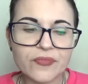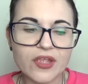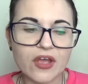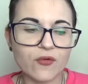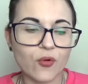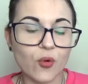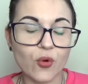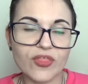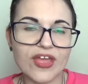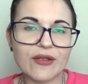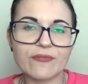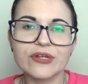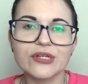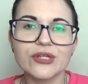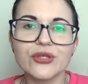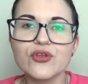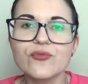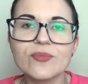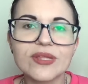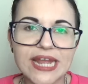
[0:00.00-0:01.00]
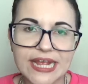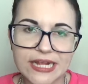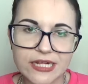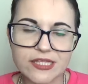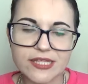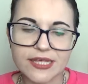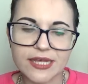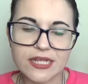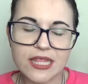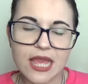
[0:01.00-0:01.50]
or they're
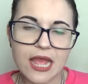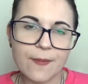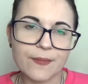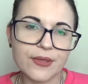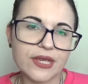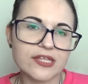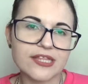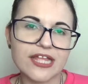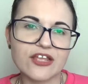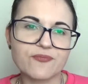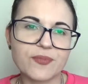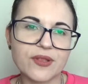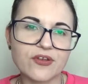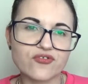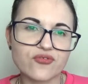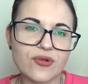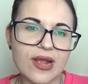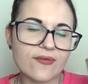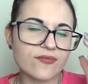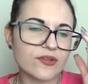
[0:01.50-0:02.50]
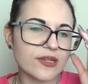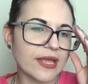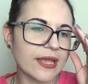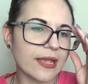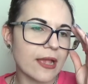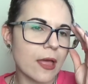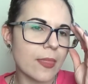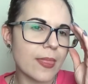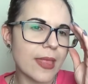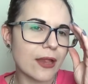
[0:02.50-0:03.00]
illuminated because they've been
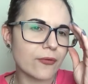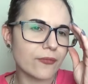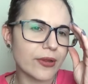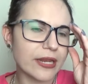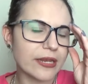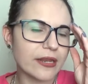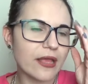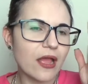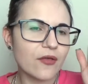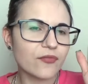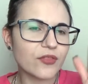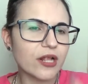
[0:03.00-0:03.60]
travelling and they're in